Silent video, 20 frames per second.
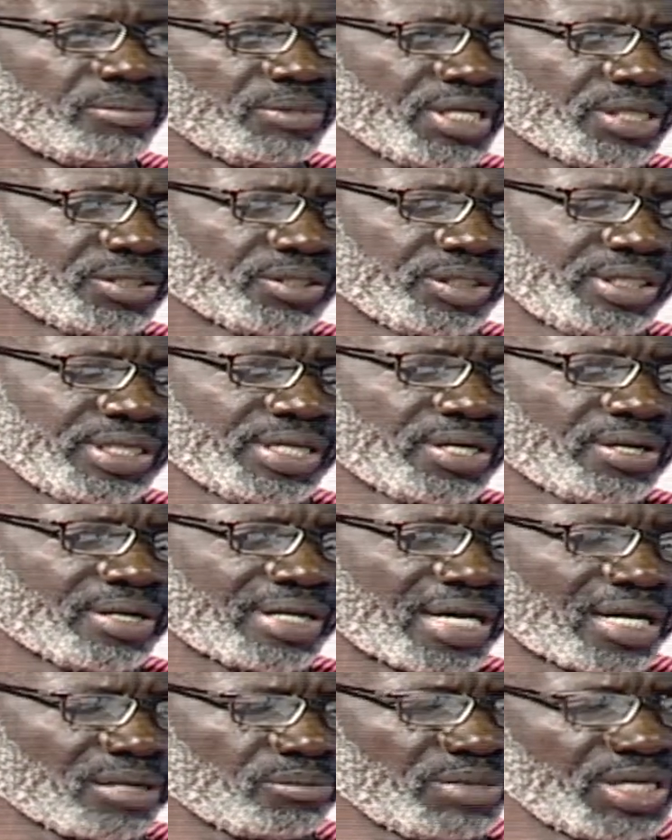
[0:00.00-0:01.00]

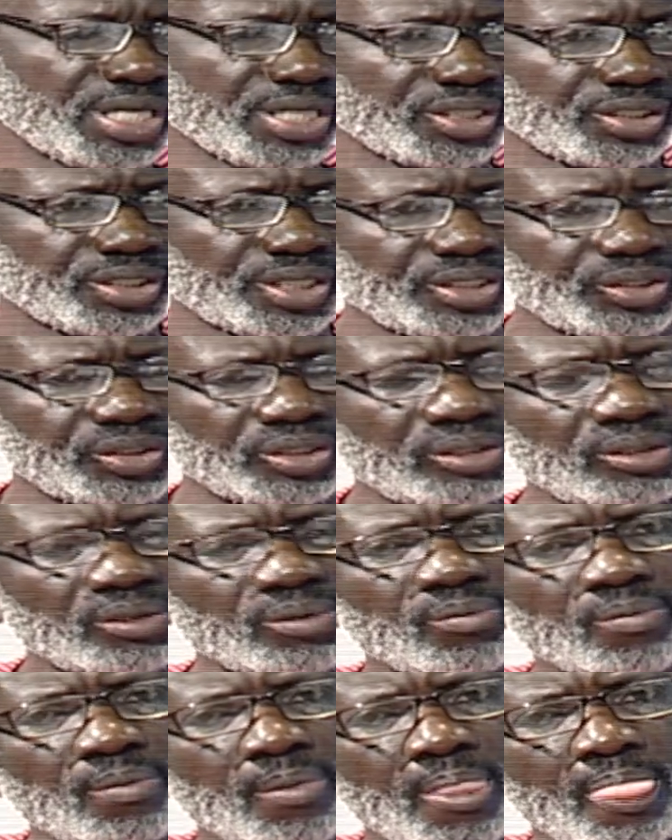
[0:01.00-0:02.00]
dictatorial administration
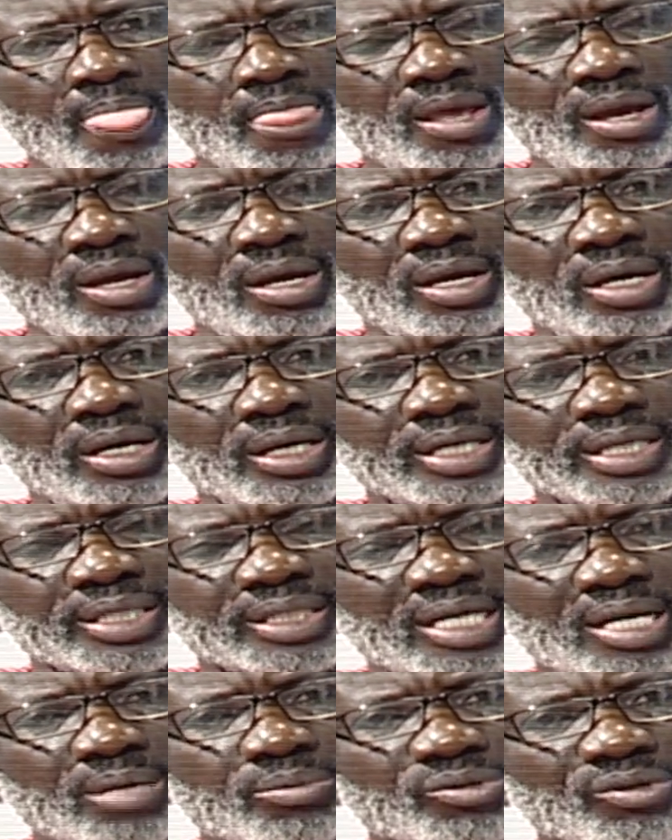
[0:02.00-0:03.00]
in
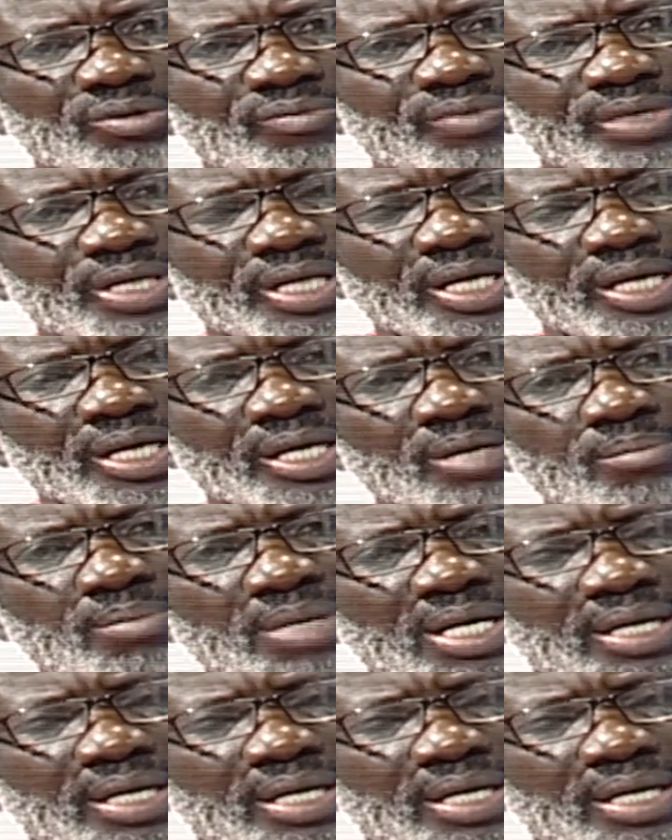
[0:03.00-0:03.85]
terms of the human